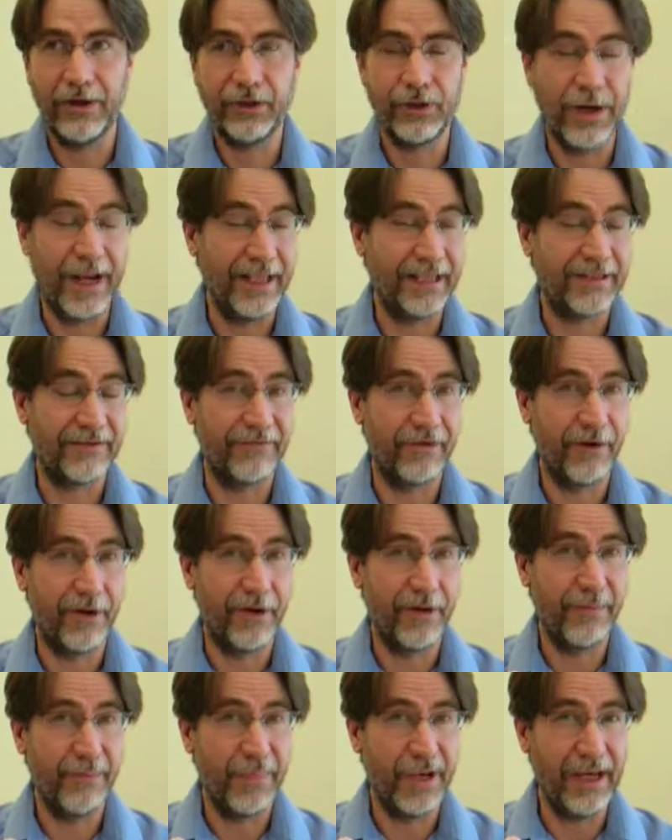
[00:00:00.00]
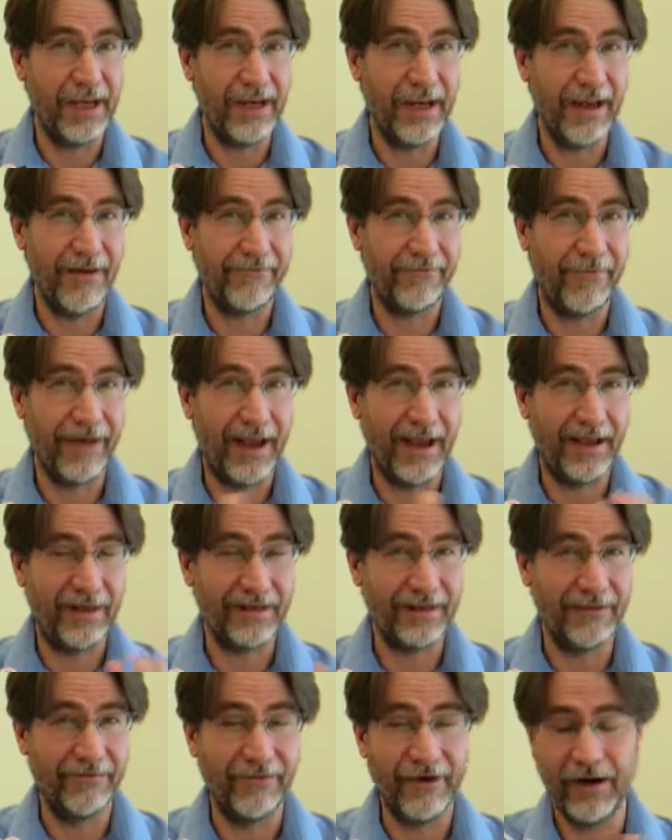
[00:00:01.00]
transfer PDF
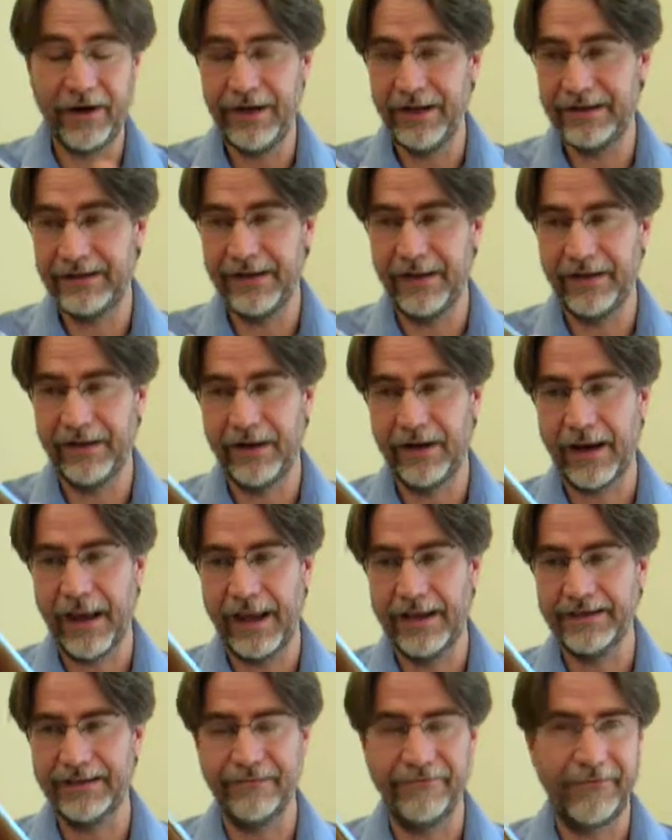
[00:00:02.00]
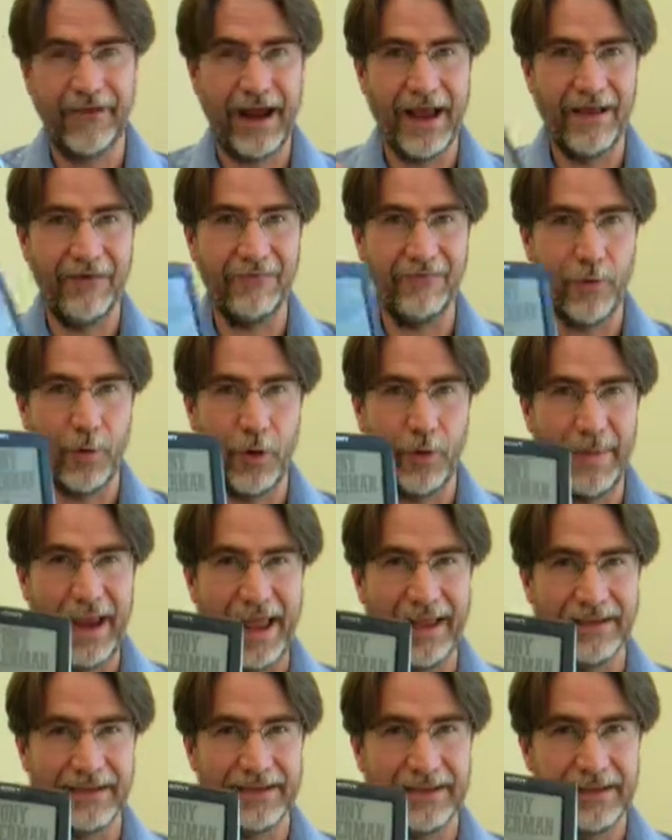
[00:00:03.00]
files and various other kinds of file
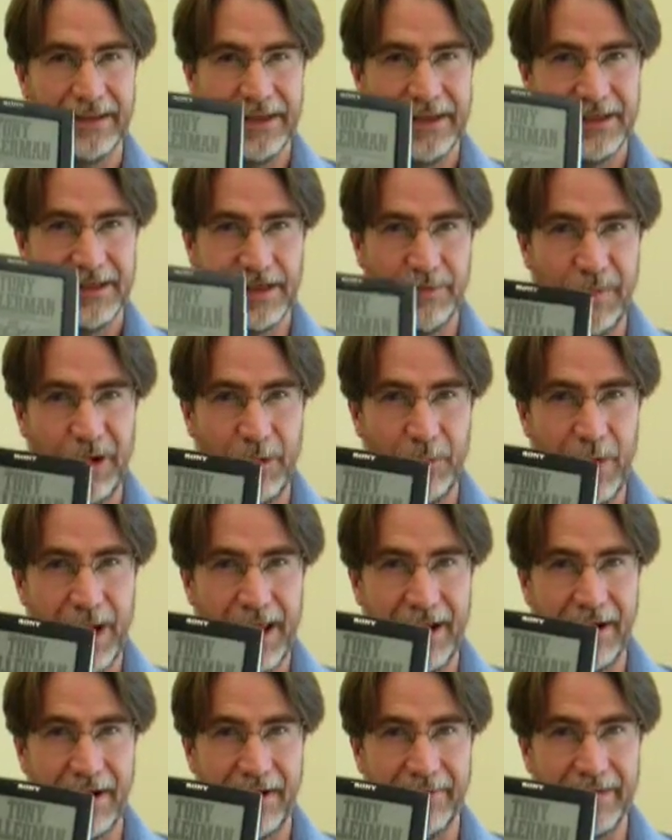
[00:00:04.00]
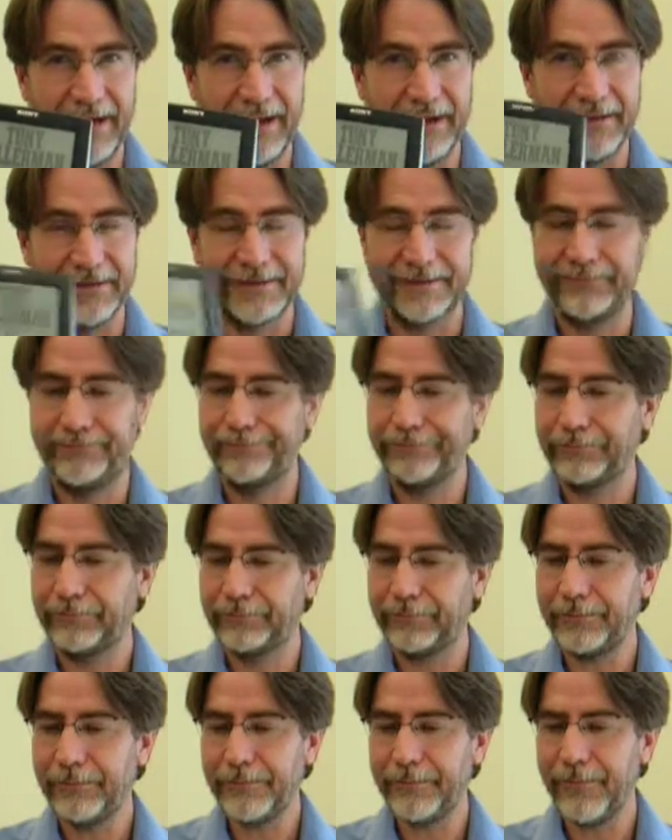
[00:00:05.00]
formats to be read on this.
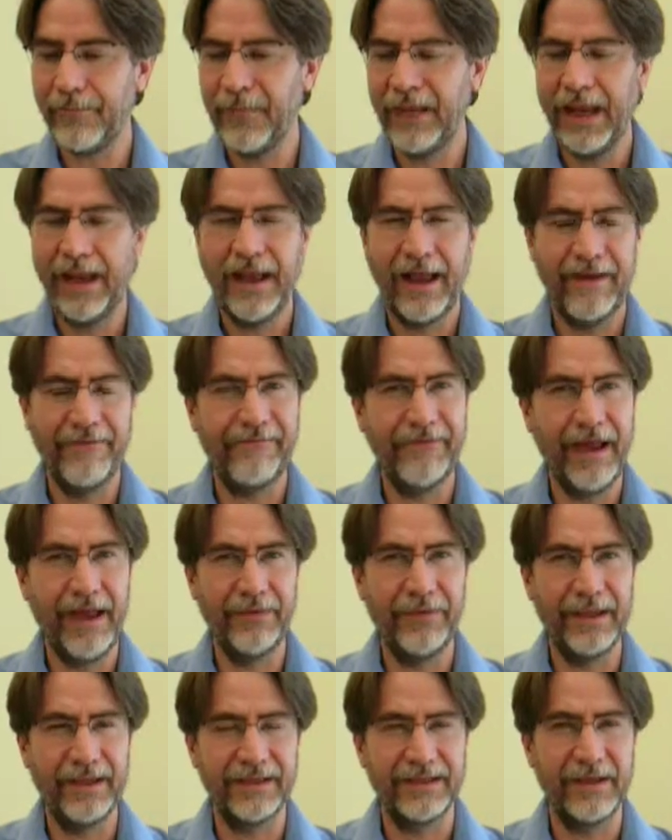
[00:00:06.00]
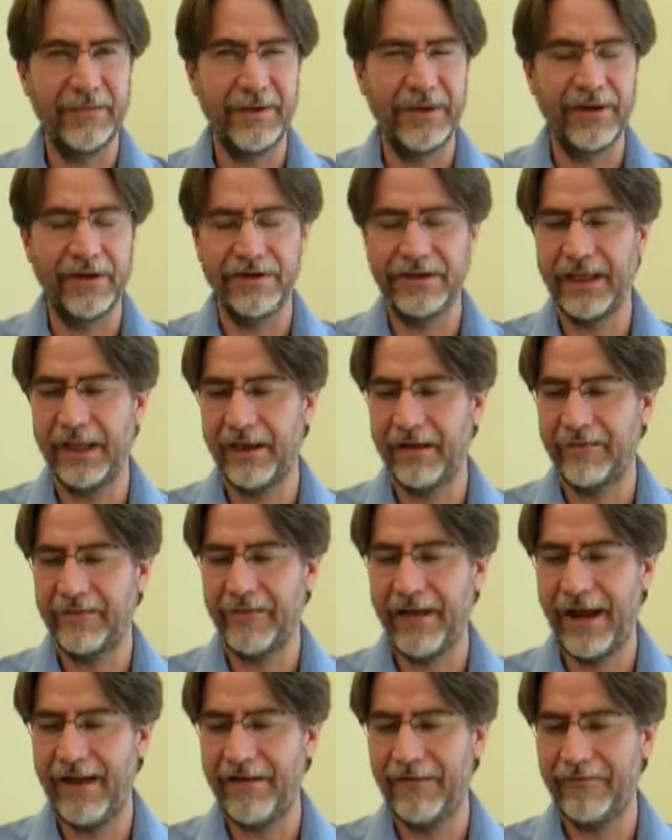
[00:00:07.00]
I found that some of those other
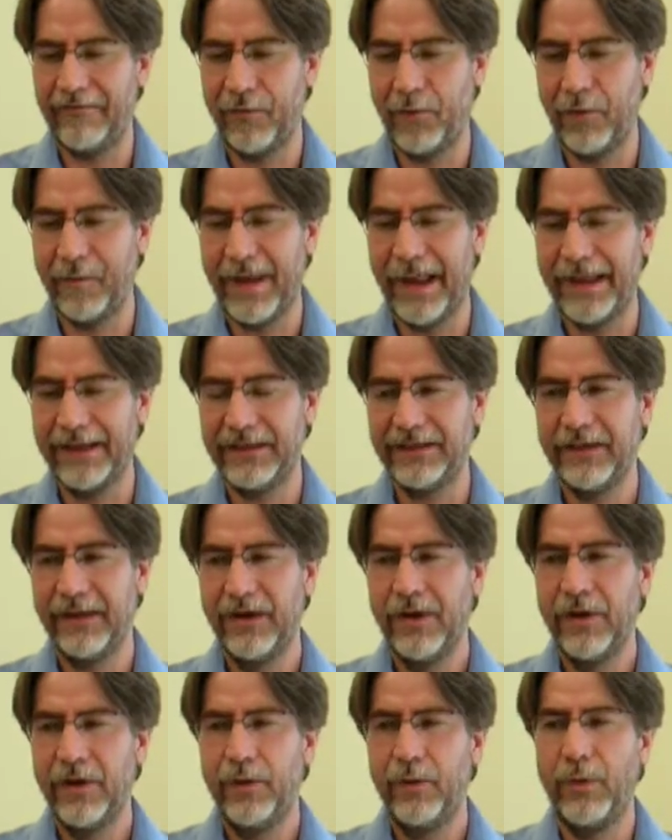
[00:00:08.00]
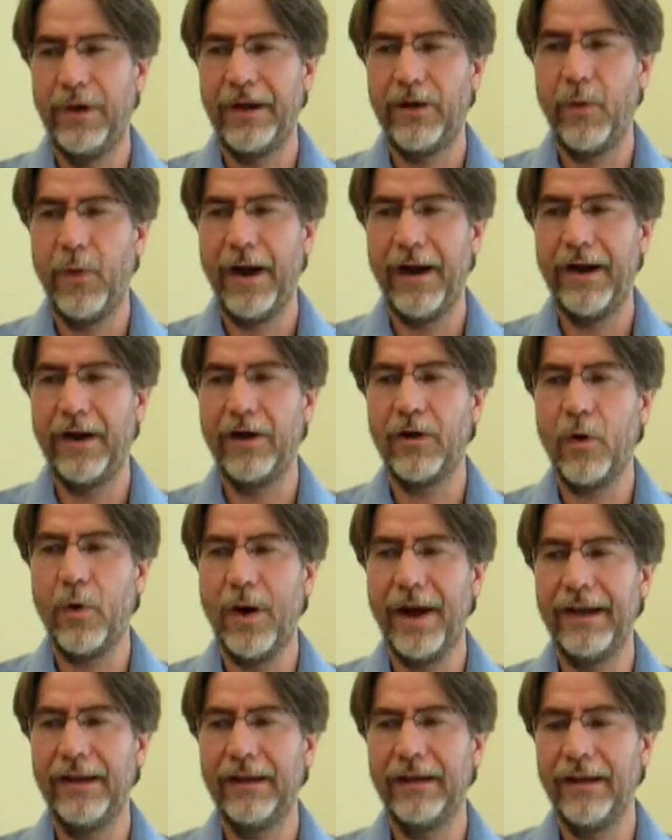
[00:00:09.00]
file formats require
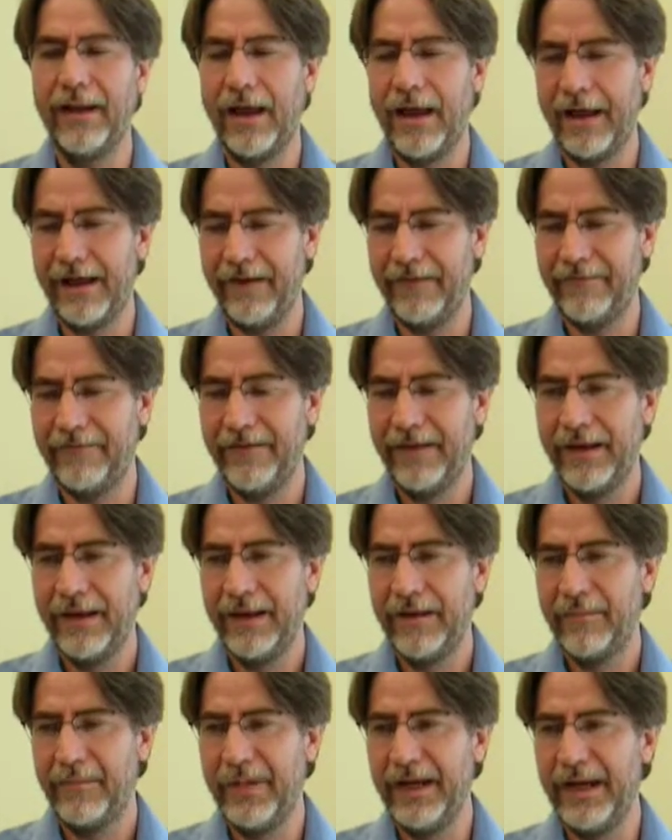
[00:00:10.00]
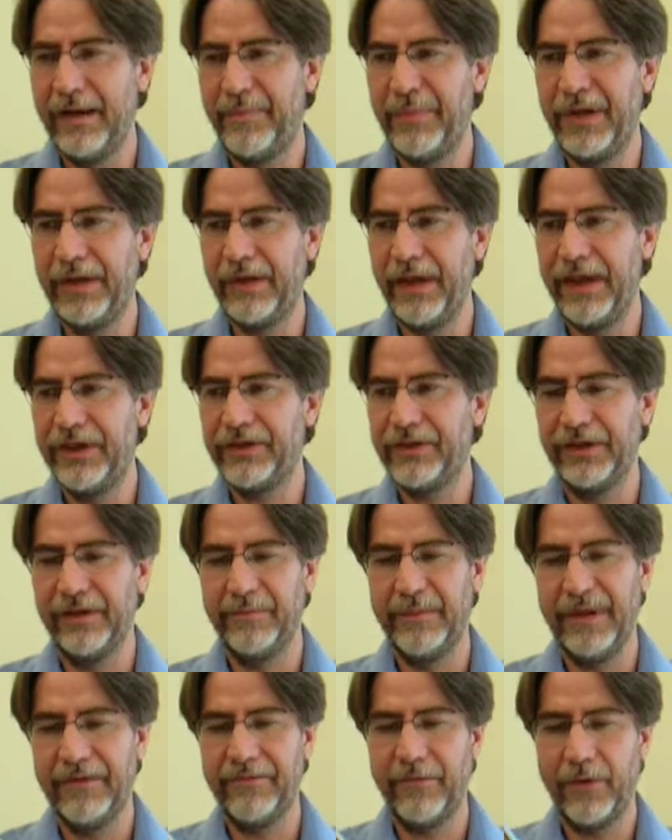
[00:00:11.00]
quite a lot of manipulation
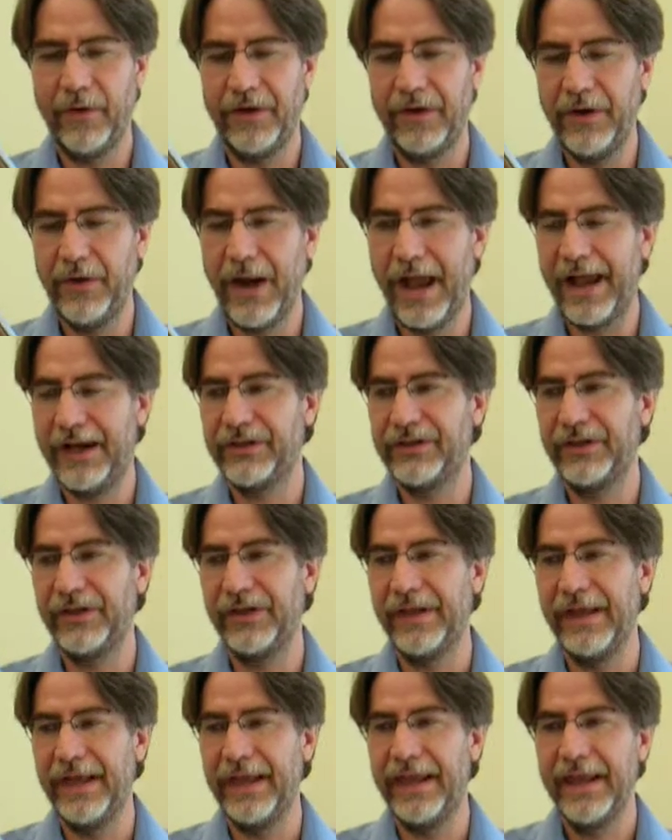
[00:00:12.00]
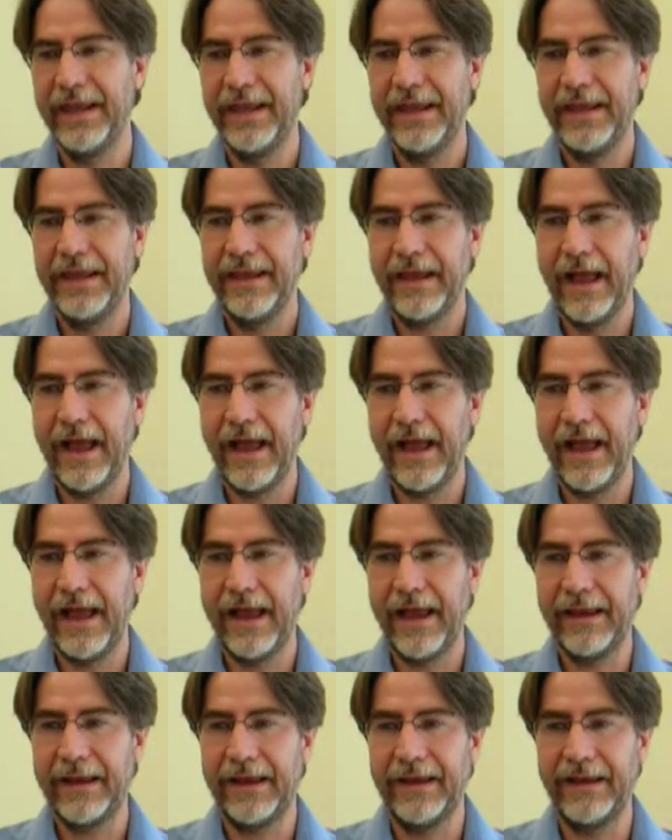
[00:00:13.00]
before you actually
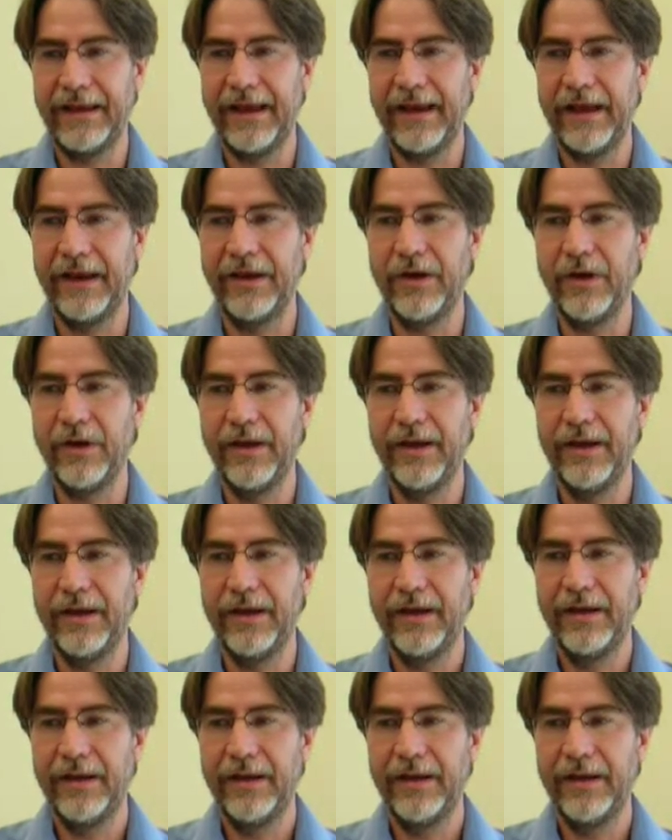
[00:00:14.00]
can get a good